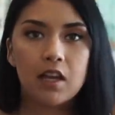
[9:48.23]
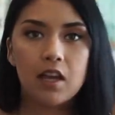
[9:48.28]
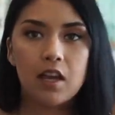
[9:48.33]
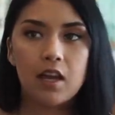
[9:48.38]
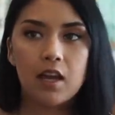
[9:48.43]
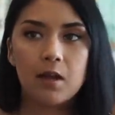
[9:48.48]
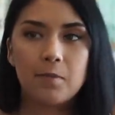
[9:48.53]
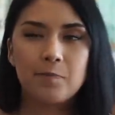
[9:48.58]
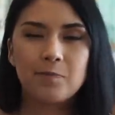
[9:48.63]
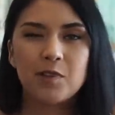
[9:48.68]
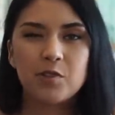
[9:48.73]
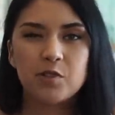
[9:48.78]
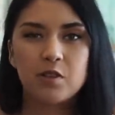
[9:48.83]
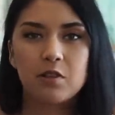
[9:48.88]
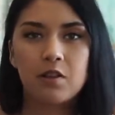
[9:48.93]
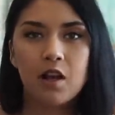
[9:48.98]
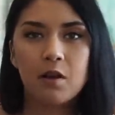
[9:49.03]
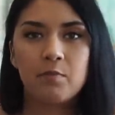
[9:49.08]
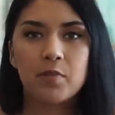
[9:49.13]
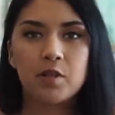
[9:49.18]
Uh, there's a
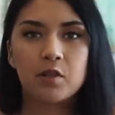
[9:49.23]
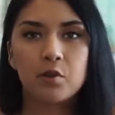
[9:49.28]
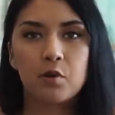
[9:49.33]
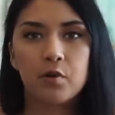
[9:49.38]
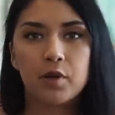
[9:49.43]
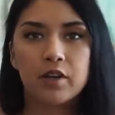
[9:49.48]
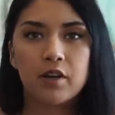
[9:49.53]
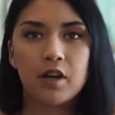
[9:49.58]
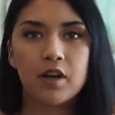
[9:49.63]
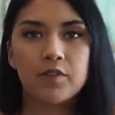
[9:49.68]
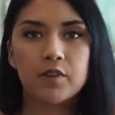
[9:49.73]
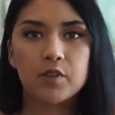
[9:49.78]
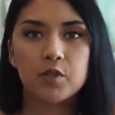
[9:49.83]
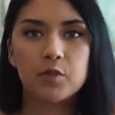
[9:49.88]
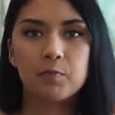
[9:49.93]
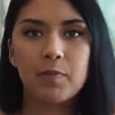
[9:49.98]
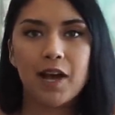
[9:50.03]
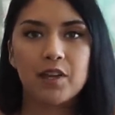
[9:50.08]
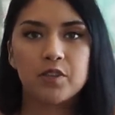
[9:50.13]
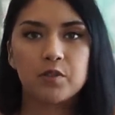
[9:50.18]
lot been going on this
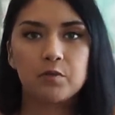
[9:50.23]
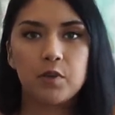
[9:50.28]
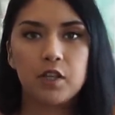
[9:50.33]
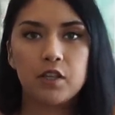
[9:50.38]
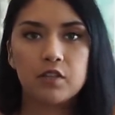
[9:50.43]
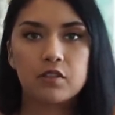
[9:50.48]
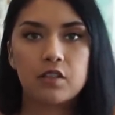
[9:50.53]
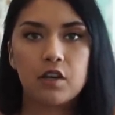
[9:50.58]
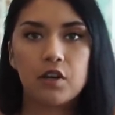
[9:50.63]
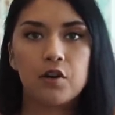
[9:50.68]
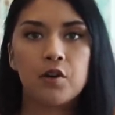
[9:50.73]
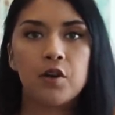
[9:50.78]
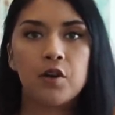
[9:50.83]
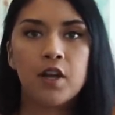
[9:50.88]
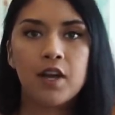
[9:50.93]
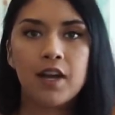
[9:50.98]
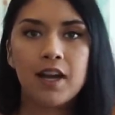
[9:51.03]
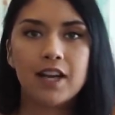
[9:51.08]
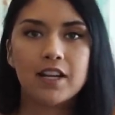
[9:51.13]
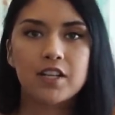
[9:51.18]
past week, so
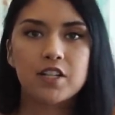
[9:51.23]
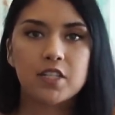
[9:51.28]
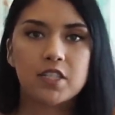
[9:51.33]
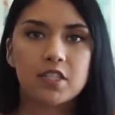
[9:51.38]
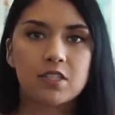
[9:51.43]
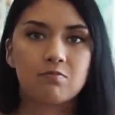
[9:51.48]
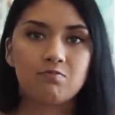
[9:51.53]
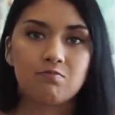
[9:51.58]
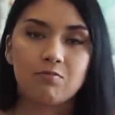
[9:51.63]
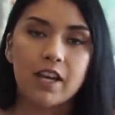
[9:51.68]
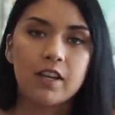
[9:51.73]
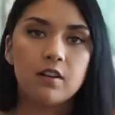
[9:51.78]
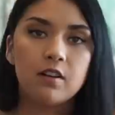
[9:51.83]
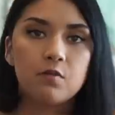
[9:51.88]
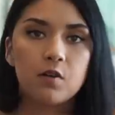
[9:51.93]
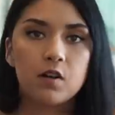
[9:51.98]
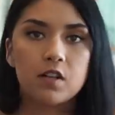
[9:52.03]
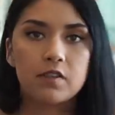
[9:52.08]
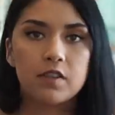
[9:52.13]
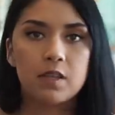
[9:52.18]
I just kind of
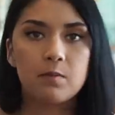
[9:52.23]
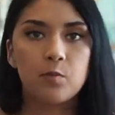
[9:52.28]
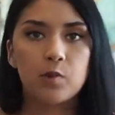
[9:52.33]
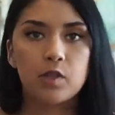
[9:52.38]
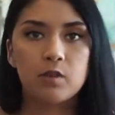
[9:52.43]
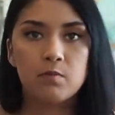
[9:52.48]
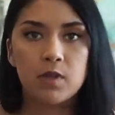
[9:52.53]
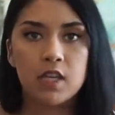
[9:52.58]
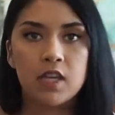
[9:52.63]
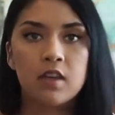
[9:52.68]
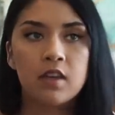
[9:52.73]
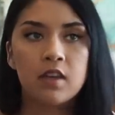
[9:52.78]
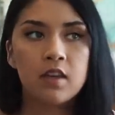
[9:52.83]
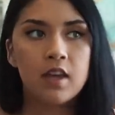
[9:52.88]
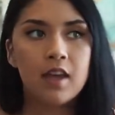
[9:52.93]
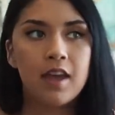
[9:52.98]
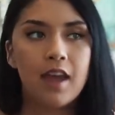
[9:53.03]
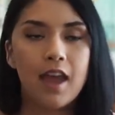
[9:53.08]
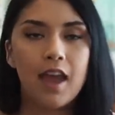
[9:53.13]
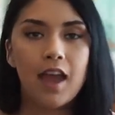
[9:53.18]
wanted them with me,
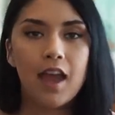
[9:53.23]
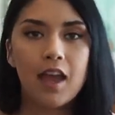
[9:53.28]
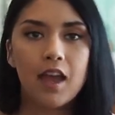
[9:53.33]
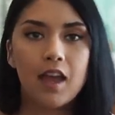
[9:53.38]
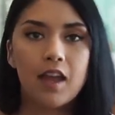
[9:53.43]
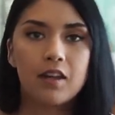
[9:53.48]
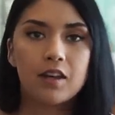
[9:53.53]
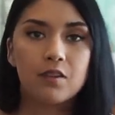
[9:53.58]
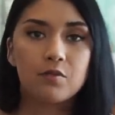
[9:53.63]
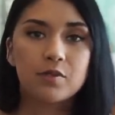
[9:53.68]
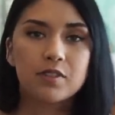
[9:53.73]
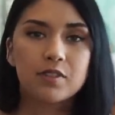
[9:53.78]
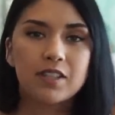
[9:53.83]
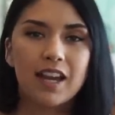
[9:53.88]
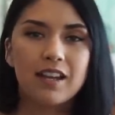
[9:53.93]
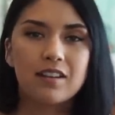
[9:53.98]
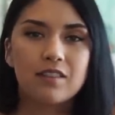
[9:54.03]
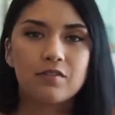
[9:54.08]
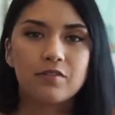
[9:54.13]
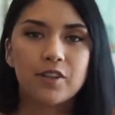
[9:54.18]
and it was
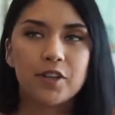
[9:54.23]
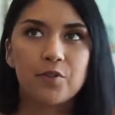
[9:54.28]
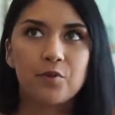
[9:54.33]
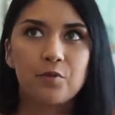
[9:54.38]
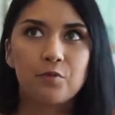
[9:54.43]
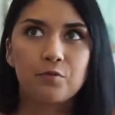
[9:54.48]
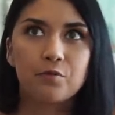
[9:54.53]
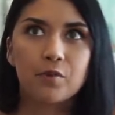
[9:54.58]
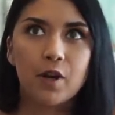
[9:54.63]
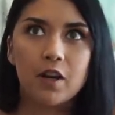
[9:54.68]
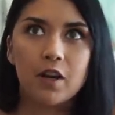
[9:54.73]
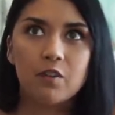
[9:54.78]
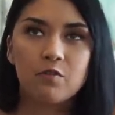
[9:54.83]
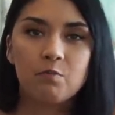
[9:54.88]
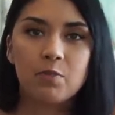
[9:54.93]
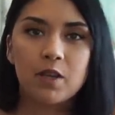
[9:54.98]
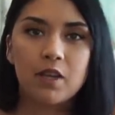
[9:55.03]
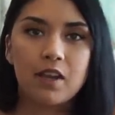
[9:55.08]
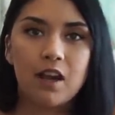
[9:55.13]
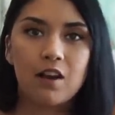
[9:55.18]
kind of like rough
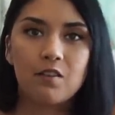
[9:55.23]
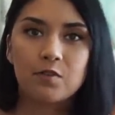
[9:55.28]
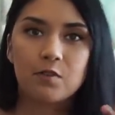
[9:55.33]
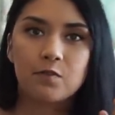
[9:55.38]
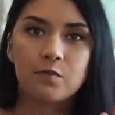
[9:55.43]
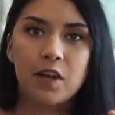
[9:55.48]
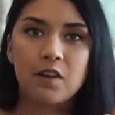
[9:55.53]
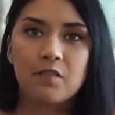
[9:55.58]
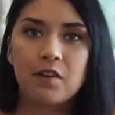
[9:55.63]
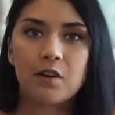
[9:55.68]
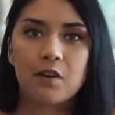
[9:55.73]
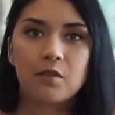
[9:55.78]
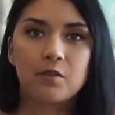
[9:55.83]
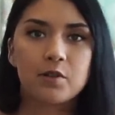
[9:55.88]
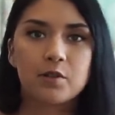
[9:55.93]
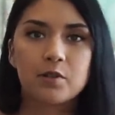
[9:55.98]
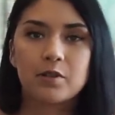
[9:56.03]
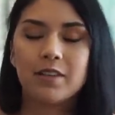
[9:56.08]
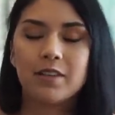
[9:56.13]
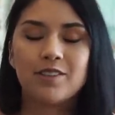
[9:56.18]
being out for five
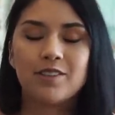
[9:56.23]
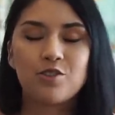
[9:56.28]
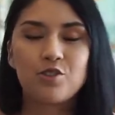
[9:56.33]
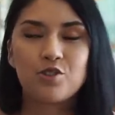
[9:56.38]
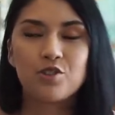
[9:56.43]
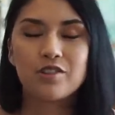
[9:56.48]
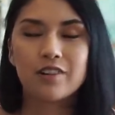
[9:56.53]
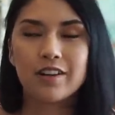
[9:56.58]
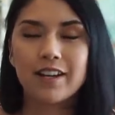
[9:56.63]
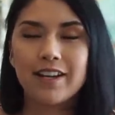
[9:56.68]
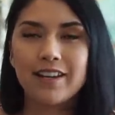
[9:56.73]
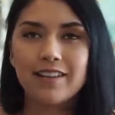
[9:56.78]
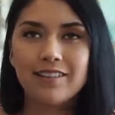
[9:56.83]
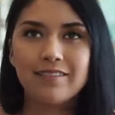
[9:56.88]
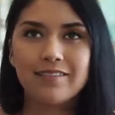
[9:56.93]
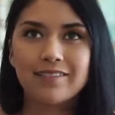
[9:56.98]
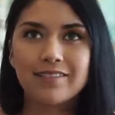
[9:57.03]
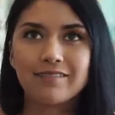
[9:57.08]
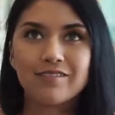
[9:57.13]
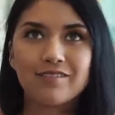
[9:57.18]
hours
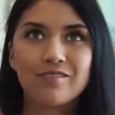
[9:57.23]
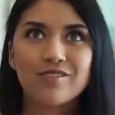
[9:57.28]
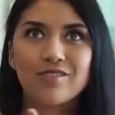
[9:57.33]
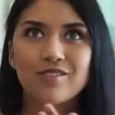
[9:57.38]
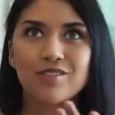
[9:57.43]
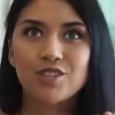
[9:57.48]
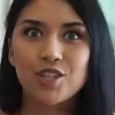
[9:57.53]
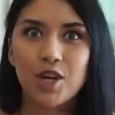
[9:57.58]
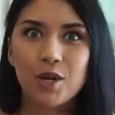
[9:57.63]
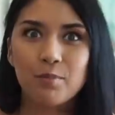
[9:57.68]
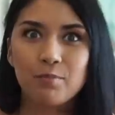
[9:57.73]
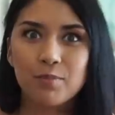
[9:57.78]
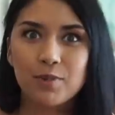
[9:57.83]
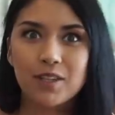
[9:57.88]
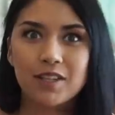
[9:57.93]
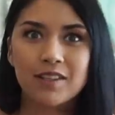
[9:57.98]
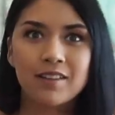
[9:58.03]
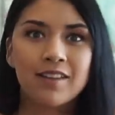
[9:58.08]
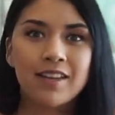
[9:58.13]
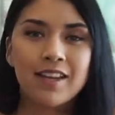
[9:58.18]
straight just
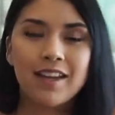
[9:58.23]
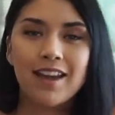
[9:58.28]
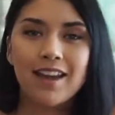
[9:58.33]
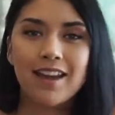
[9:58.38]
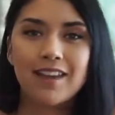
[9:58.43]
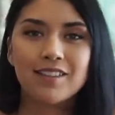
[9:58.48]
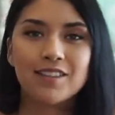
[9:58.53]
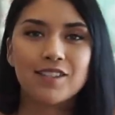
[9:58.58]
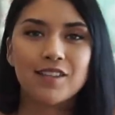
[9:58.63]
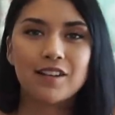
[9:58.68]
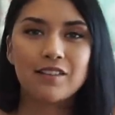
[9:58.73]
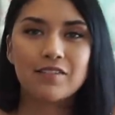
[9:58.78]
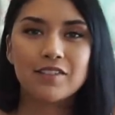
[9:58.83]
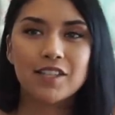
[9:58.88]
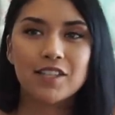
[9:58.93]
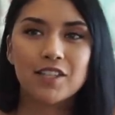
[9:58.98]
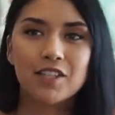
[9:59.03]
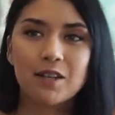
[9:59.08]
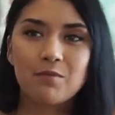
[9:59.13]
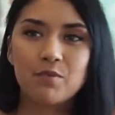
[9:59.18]
shopping and so I was
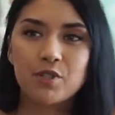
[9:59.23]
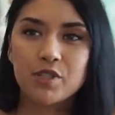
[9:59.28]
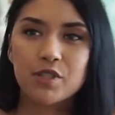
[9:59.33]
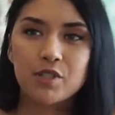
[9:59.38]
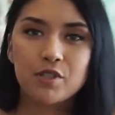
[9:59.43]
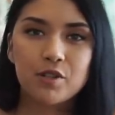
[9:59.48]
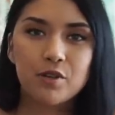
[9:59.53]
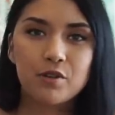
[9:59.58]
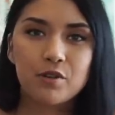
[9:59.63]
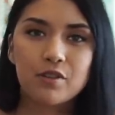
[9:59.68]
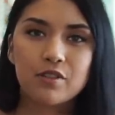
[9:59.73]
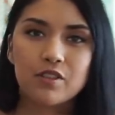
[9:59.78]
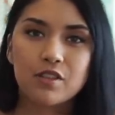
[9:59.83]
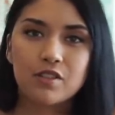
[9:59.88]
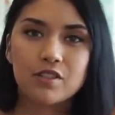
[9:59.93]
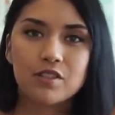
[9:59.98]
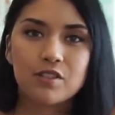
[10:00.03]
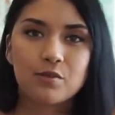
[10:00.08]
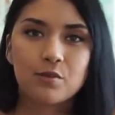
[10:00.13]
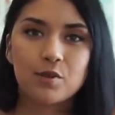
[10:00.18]
like I'm just gonna go to
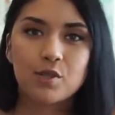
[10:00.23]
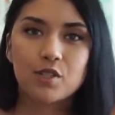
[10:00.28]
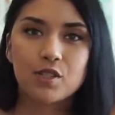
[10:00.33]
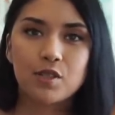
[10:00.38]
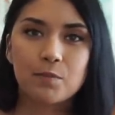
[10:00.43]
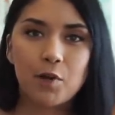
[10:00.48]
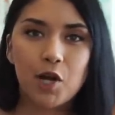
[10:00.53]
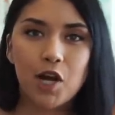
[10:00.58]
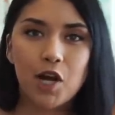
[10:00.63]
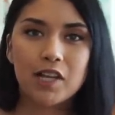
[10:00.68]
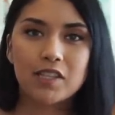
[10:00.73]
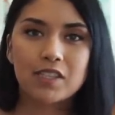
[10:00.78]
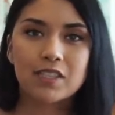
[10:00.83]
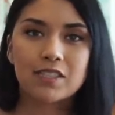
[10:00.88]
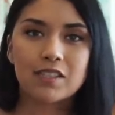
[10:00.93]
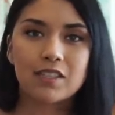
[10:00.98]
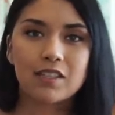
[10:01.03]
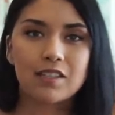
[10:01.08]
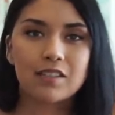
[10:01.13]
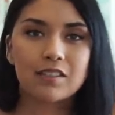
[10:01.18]
these three
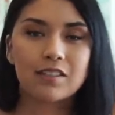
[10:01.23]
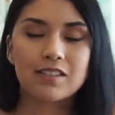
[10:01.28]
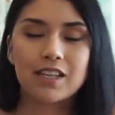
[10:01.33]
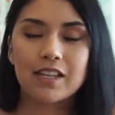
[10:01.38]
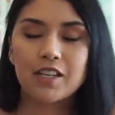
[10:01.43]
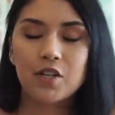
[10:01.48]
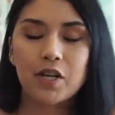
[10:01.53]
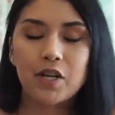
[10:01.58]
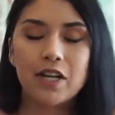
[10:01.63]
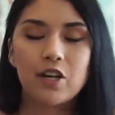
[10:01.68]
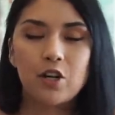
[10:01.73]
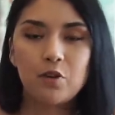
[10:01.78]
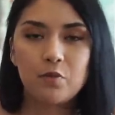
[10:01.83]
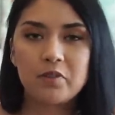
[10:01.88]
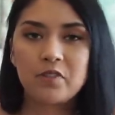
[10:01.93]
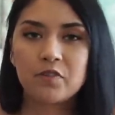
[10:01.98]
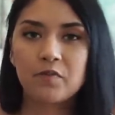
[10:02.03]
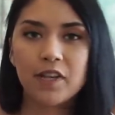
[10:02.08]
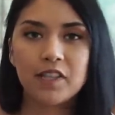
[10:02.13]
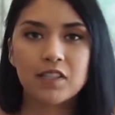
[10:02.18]
spots and because I know I
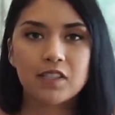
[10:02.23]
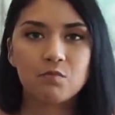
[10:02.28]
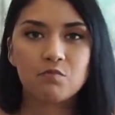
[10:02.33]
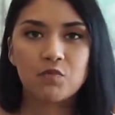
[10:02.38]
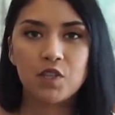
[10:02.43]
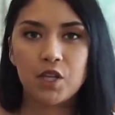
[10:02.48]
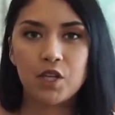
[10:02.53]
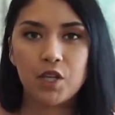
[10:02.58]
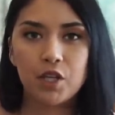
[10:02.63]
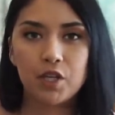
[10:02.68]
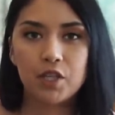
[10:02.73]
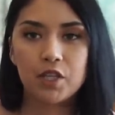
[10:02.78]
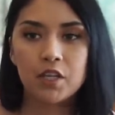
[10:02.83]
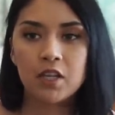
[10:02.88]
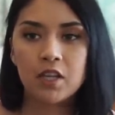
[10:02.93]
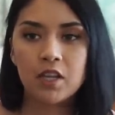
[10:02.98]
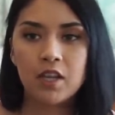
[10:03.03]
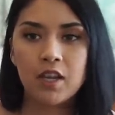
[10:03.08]
always find something good